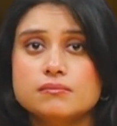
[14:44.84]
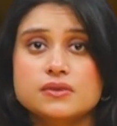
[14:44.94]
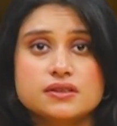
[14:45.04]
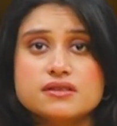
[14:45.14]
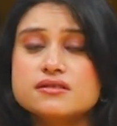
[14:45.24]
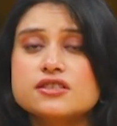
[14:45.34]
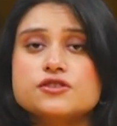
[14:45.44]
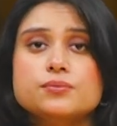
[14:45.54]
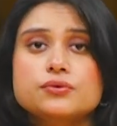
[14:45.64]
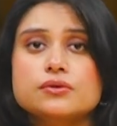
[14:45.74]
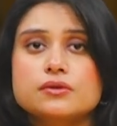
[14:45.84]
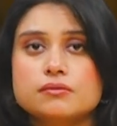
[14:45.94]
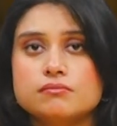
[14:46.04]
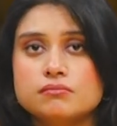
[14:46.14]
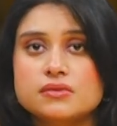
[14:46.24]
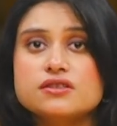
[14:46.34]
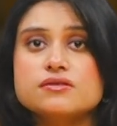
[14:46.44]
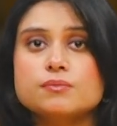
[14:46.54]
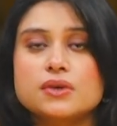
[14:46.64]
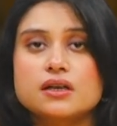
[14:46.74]
Since he is poor,
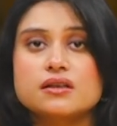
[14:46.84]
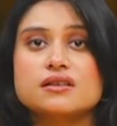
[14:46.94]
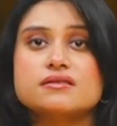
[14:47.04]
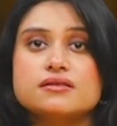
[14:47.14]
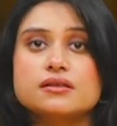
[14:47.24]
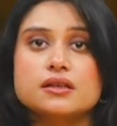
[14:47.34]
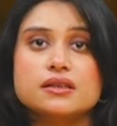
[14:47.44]
this marks